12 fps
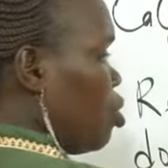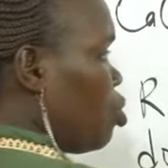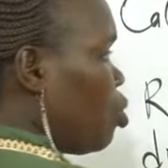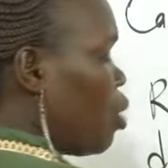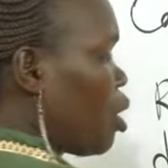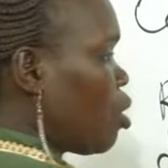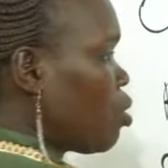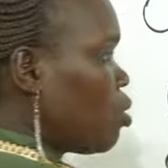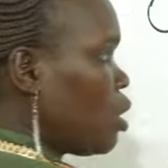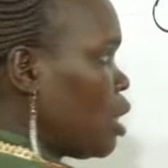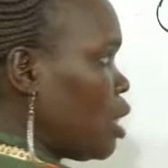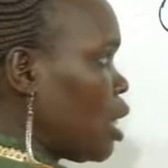So we are going to
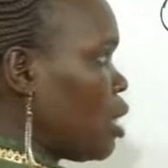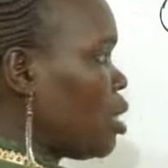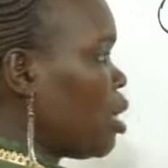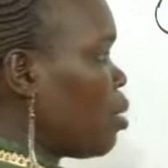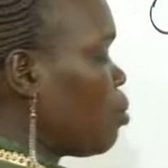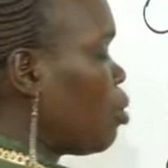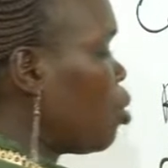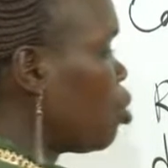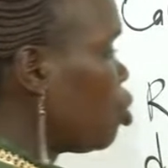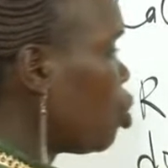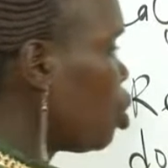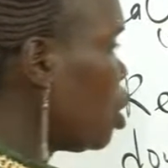see that
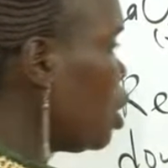although